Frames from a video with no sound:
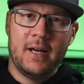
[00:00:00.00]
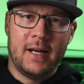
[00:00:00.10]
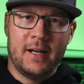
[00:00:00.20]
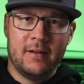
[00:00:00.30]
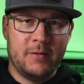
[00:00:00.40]

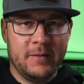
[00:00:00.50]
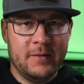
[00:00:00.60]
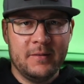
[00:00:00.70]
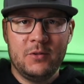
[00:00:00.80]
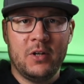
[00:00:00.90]
and
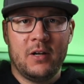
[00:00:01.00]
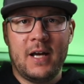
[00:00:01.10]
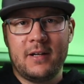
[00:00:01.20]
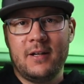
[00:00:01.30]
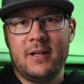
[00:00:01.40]
you don't
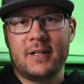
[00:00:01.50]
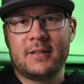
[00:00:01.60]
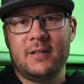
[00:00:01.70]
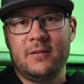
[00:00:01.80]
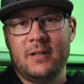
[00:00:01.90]
like the
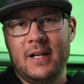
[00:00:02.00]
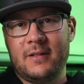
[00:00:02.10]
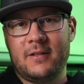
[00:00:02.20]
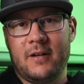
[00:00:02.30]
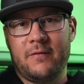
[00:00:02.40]
dust and all that
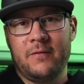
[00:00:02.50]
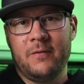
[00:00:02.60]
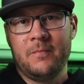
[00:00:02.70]
stuff.